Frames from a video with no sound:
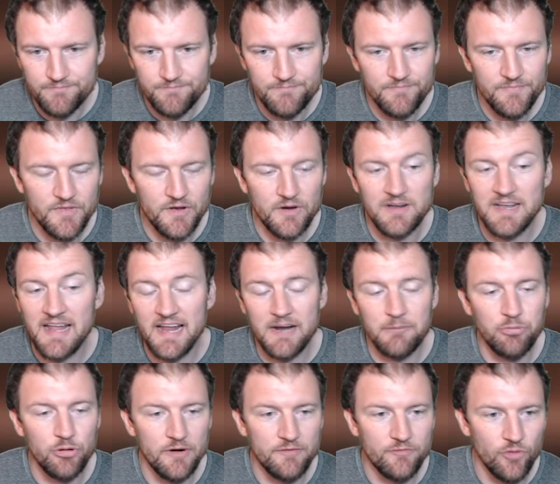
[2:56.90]
a lot of
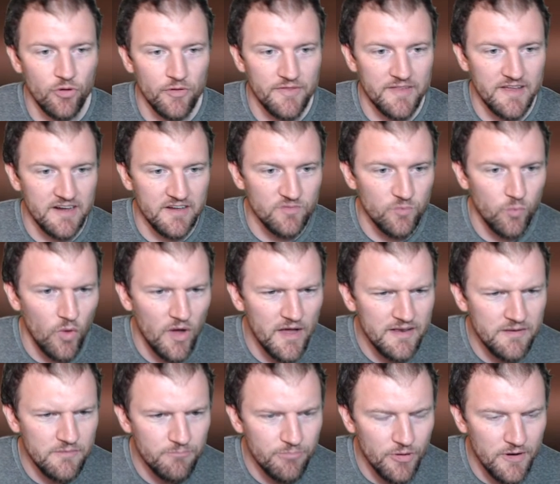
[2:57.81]
peripheral things.
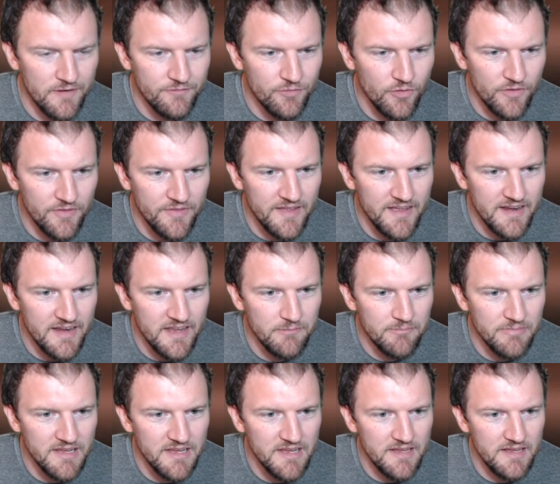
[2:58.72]
One peripheral thing could
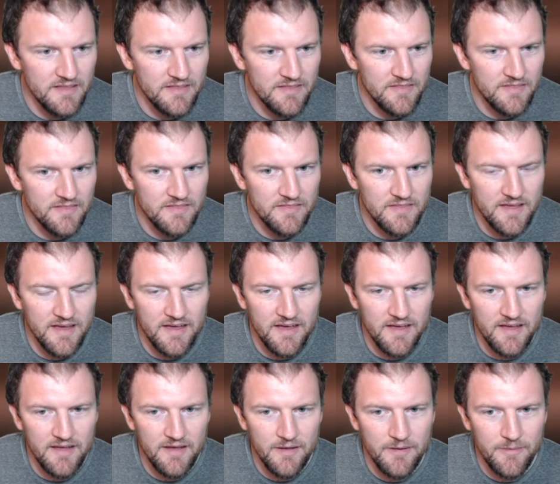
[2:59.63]
be,
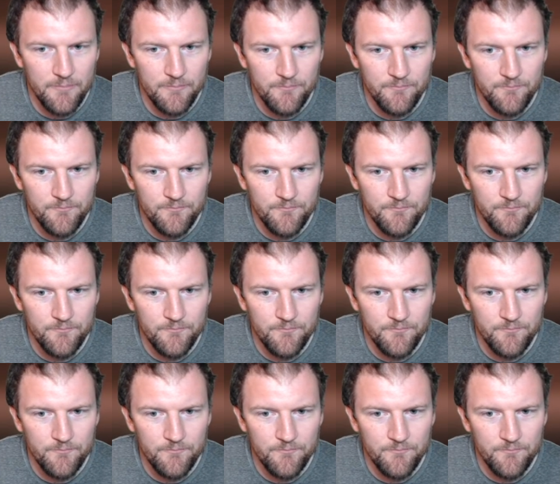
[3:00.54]
the